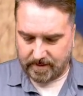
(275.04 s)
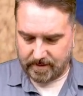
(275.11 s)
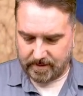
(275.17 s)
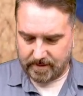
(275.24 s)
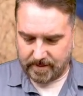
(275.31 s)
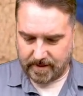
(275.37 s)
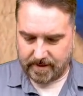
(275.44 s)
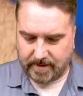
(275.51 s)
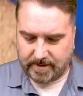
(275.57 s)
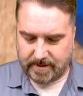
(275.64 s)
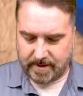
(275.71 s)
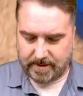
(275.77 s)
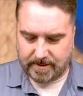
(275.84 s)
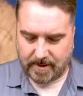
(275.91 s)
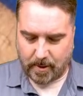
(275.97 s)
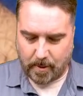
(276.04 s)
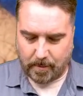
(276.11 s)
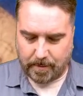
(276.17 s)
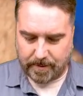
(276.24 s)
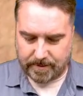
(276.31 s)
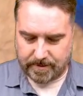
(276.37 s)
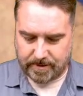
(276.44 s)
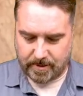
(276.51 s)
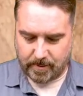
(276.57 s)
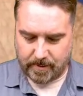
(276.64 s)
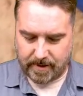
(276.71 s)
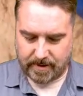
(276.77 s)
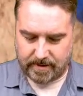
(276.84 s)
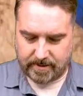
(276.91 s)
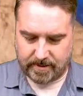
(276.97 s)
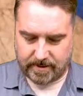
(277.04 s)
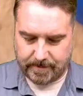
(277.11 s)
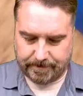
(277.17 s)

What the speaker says: Yeah, these things open so easy.